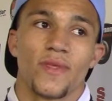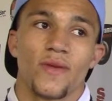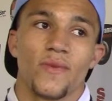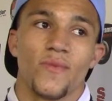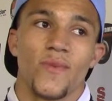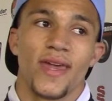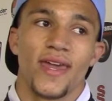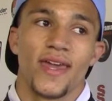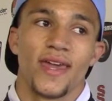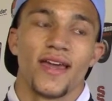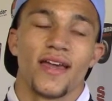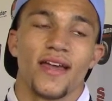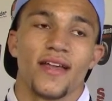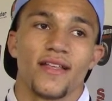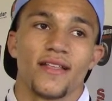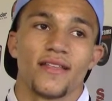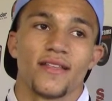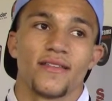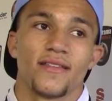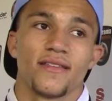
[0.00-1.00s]
we
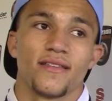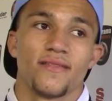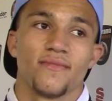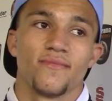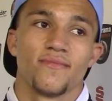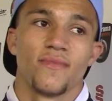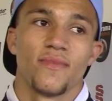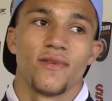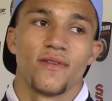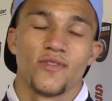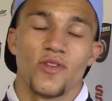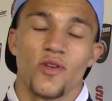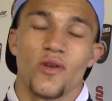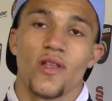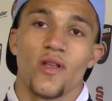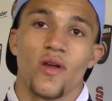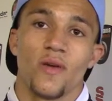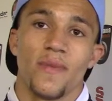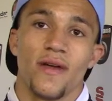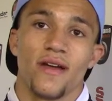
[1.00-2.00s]
can do a
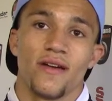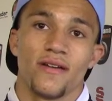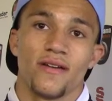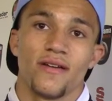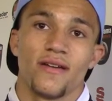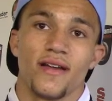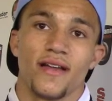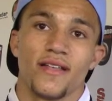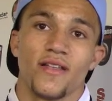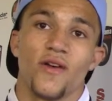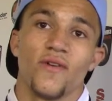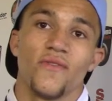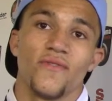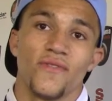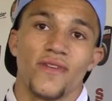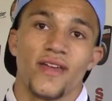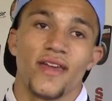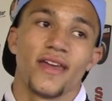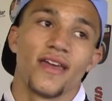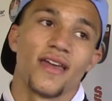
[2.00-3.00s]
lot better and
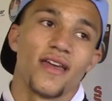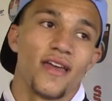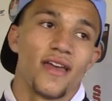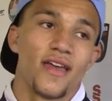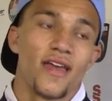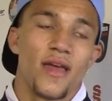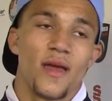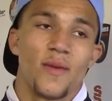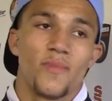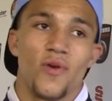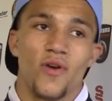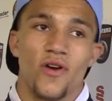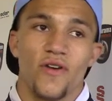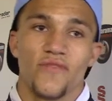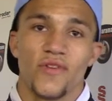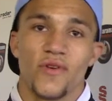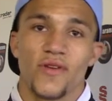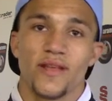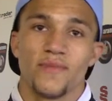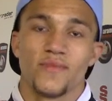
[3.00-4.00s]
hopefully put a
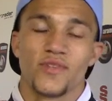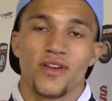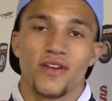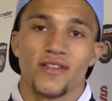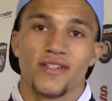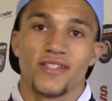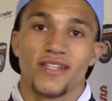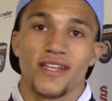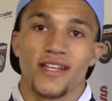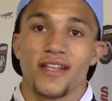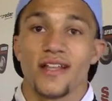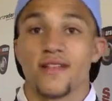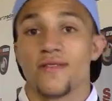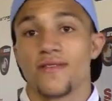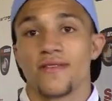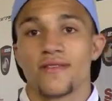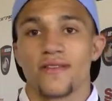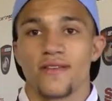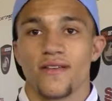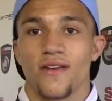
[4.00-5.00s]
few of them chances in
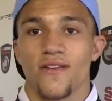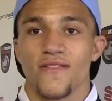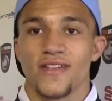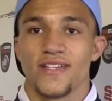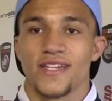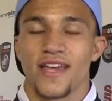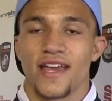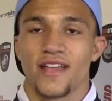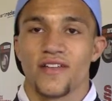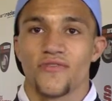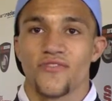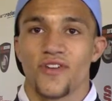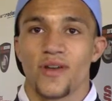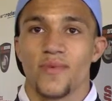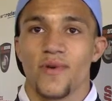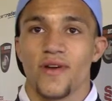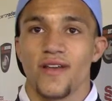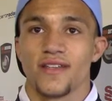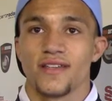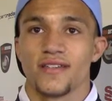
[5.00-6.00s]
and obviously get the 3
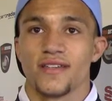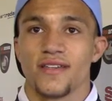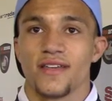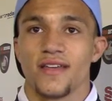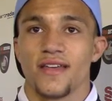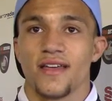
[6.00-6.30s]
points.